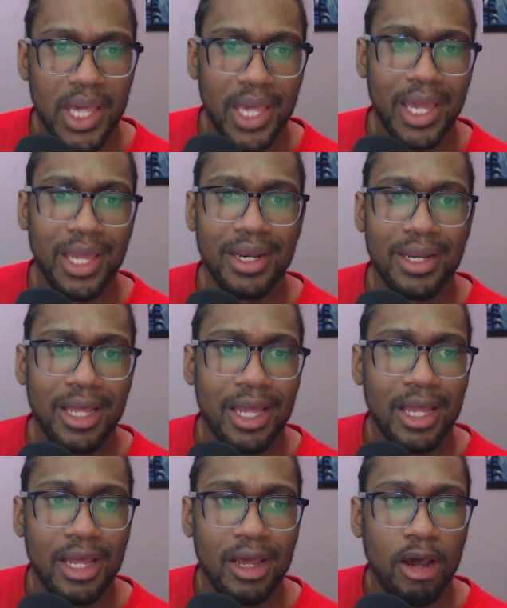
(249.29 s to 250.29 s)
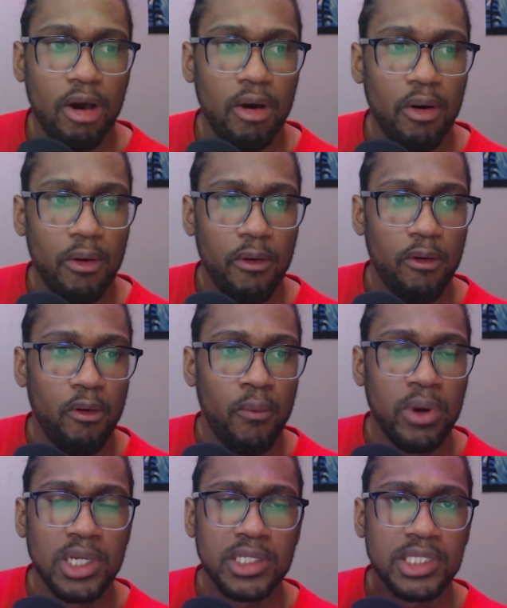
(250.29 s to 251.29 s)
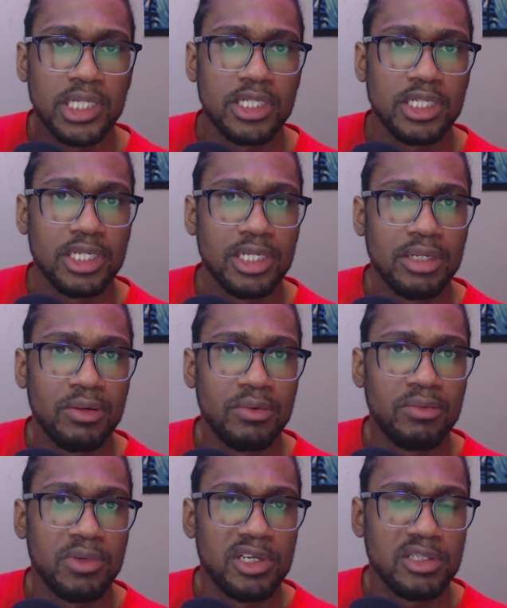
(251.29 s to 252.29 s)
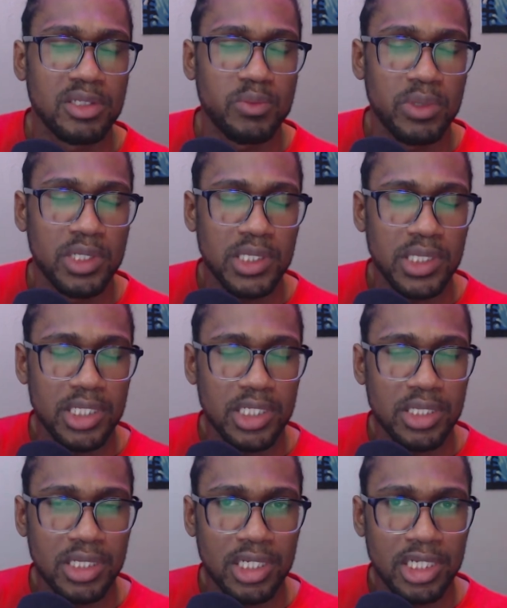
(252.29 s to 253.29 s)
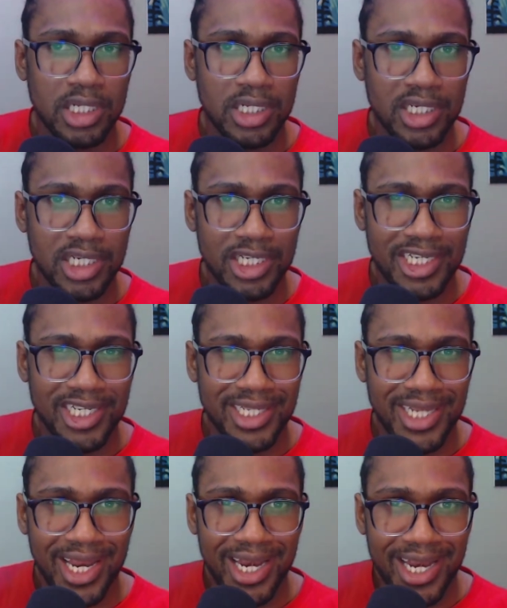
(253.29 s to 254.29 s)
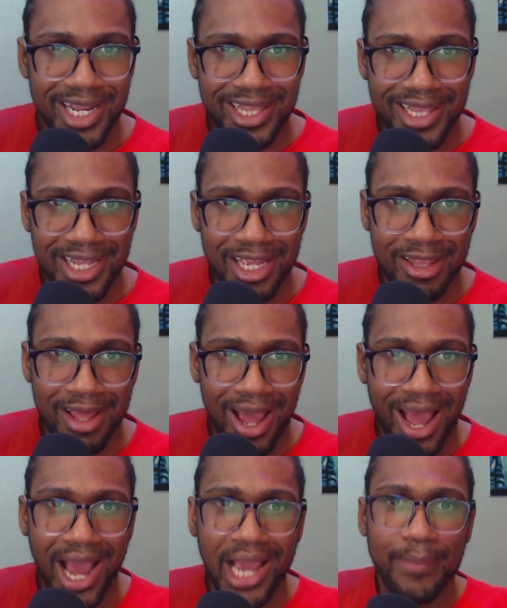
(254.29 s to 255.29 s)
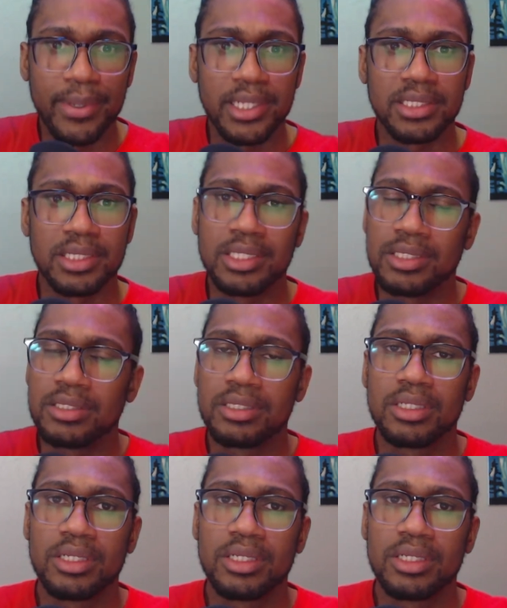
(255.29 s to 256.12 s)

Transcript: And when he says when he, when he says he, she standeth in the high places,